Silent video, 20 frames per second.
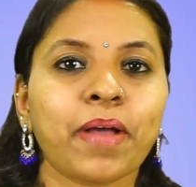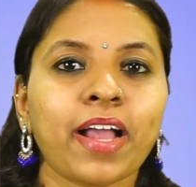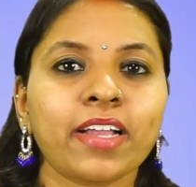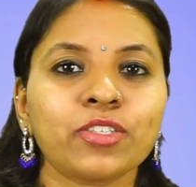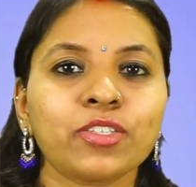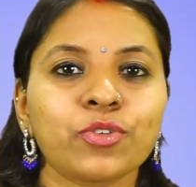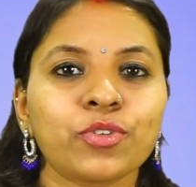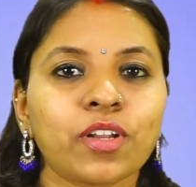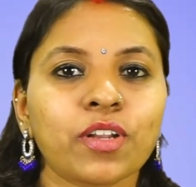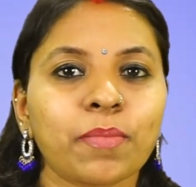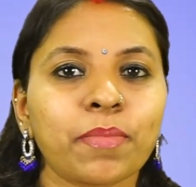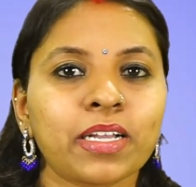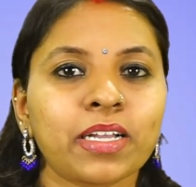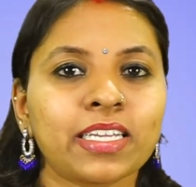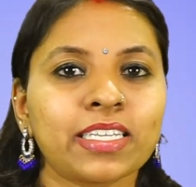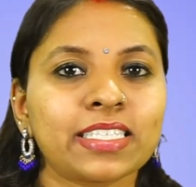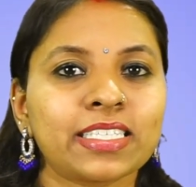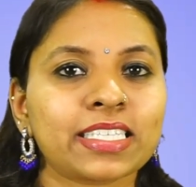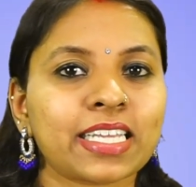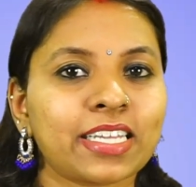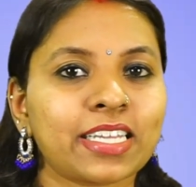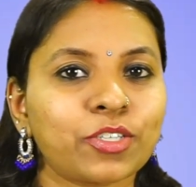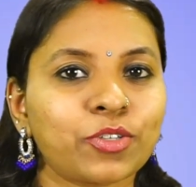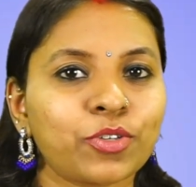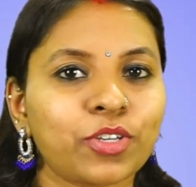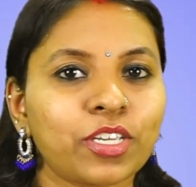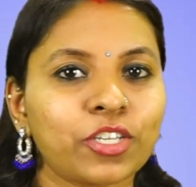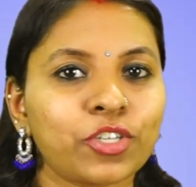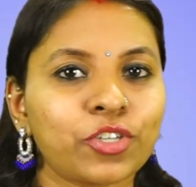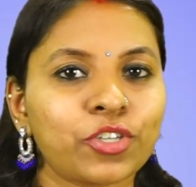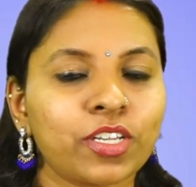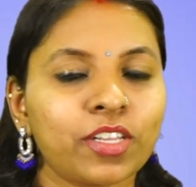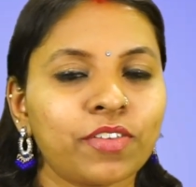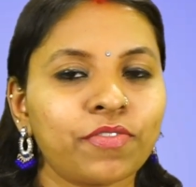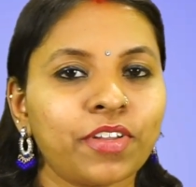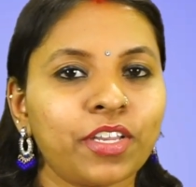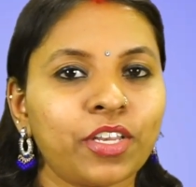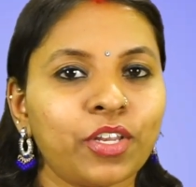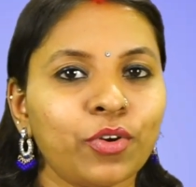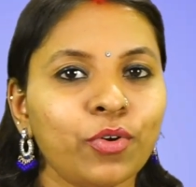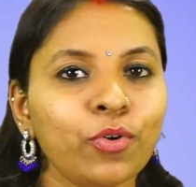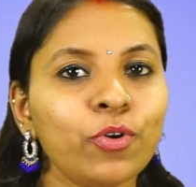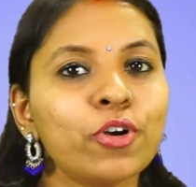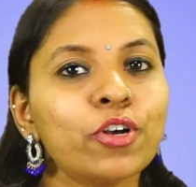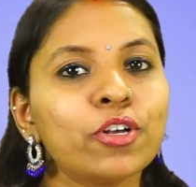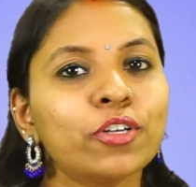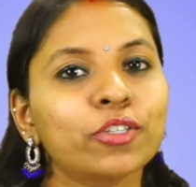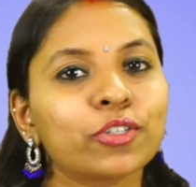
back to RamaKidz educational video.